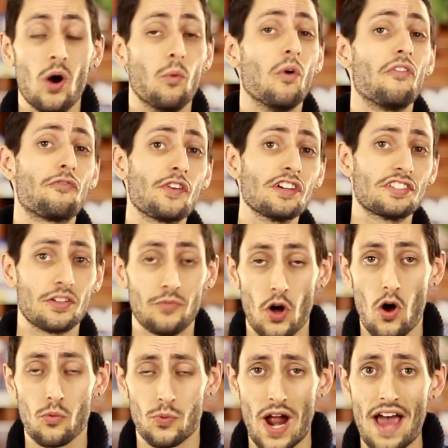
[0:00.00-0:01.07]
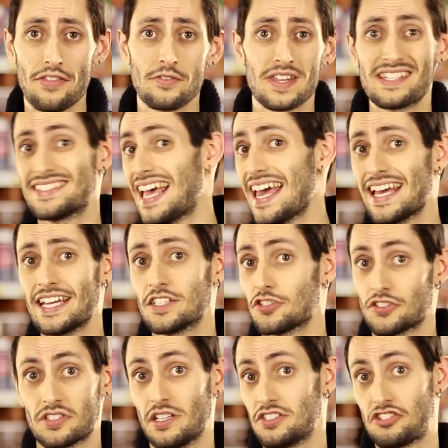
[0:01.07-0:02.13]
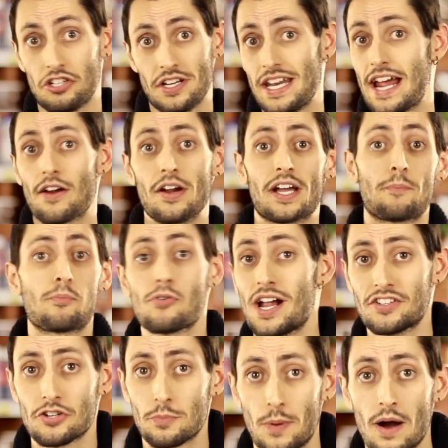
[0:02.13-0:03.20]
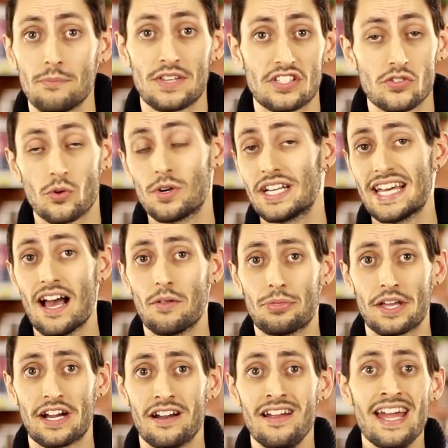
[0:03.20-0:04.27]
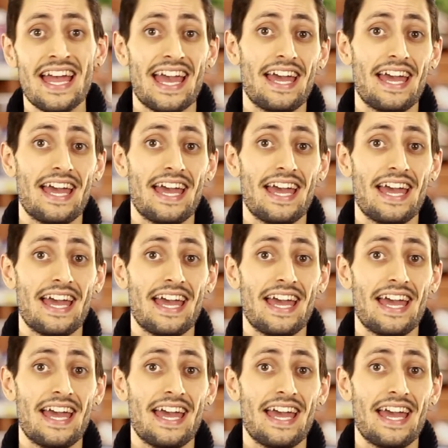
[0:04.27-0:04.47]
Well, first of all, rather than taking just a generic pressure pump that's already out there